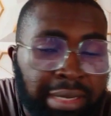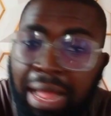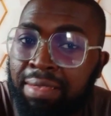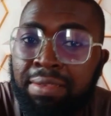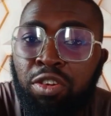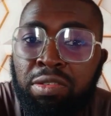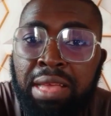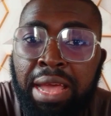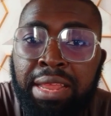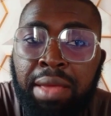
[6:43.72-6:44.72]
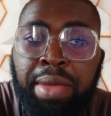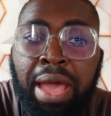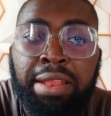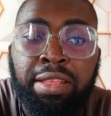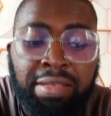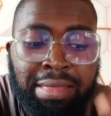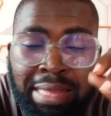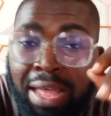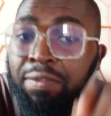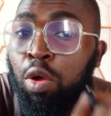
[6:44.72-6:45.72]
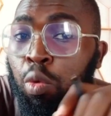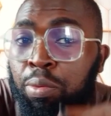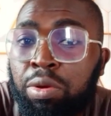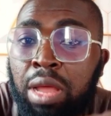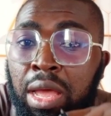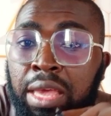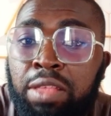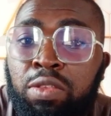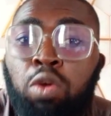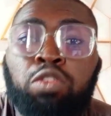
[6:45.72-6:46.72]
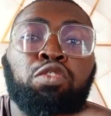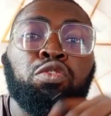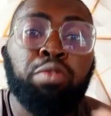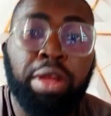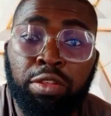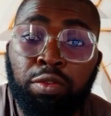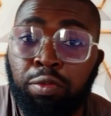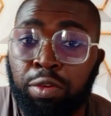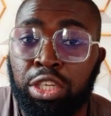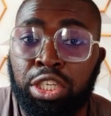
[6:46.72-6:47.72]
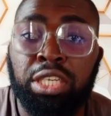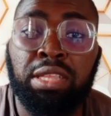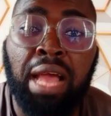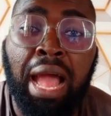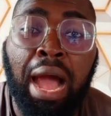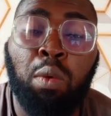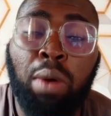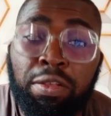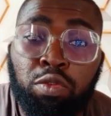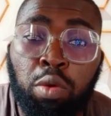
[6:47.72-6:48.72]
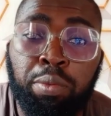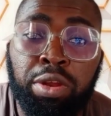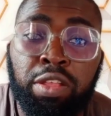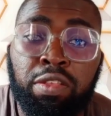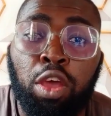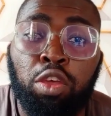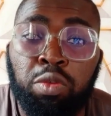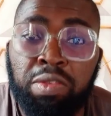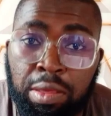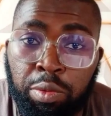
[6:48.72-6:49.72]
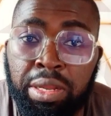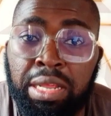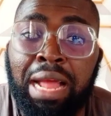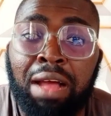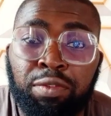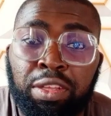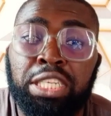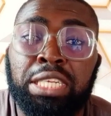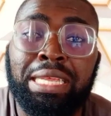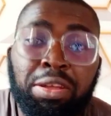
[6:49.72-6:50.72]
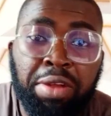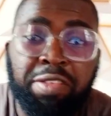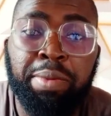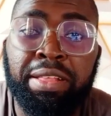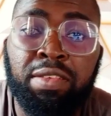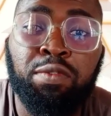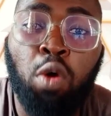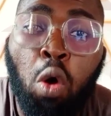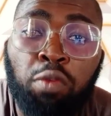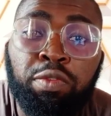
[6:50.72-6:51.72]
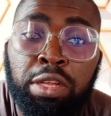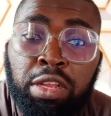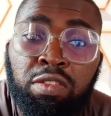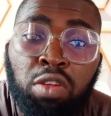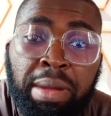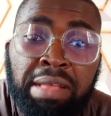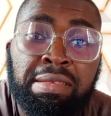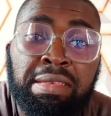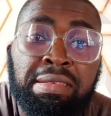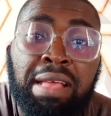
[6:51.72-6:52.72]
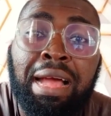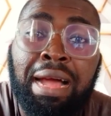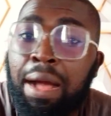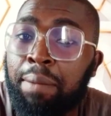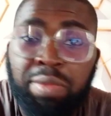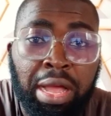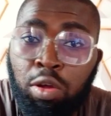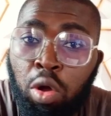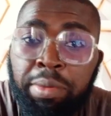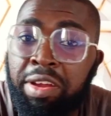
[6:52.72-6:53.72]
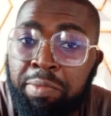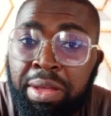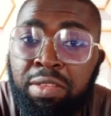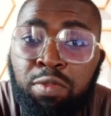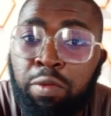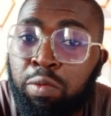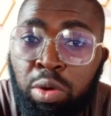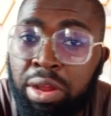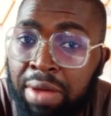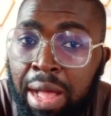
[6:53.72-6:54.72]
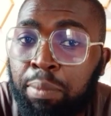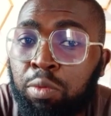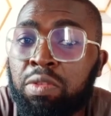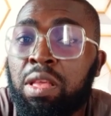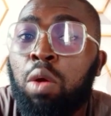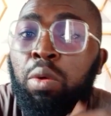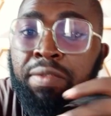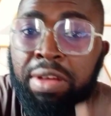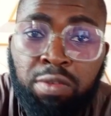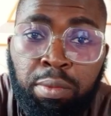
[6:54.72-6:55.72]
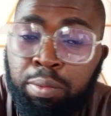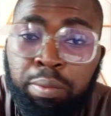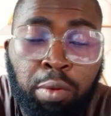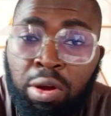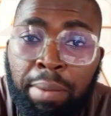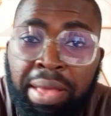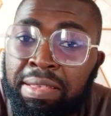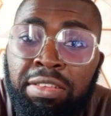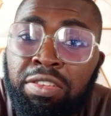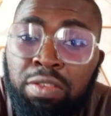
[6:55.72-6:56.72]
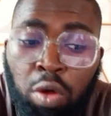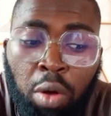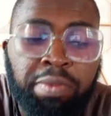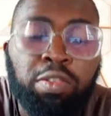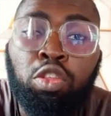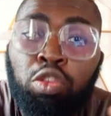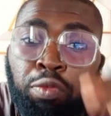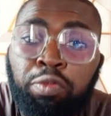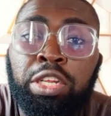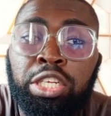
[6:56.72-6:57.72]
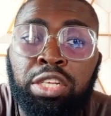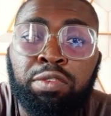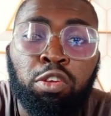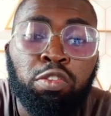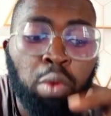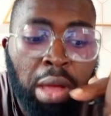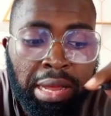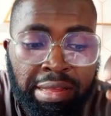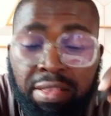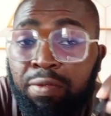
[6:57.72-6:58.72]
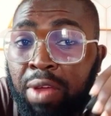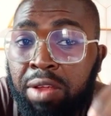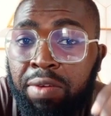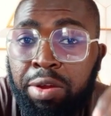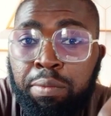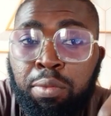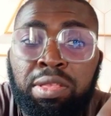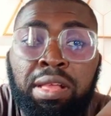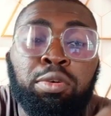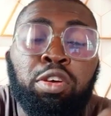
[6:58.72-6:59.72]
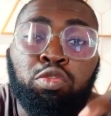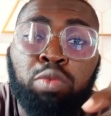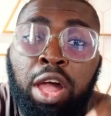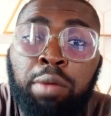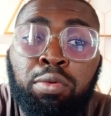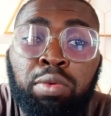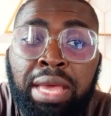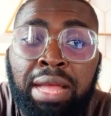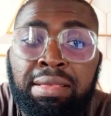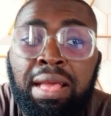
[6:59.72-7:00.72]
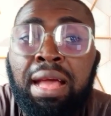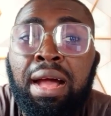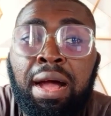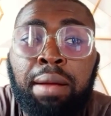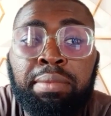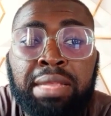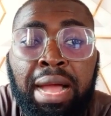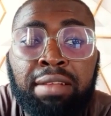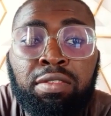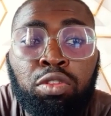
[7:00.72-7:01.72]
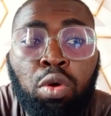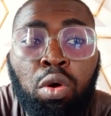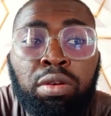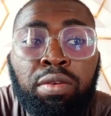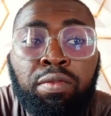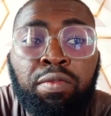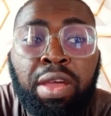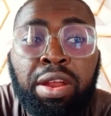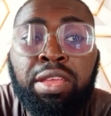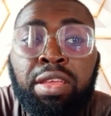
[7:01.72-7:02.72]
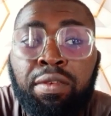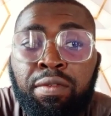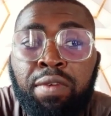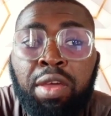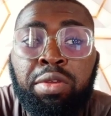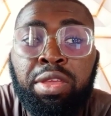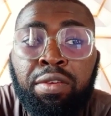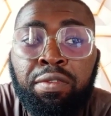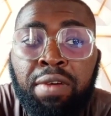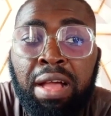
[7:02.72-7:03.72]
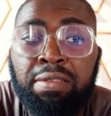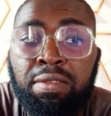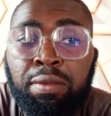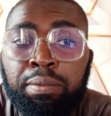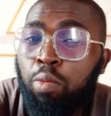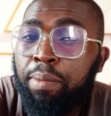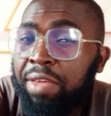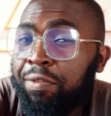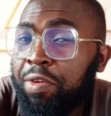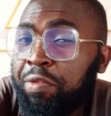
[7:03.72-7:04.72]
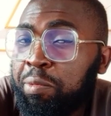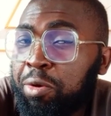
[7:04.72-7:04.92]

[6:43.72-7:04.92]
That's just the idea behind it. Never open it until you're ready to finish it. And once you open it, you stick with it and finish it, irrespective of the disturbances that come, irrespective of whatever happens, whatever some other messages comes in, you finish it first. So this is very, very important because it will help you get tasks done very, very fast. So my fifth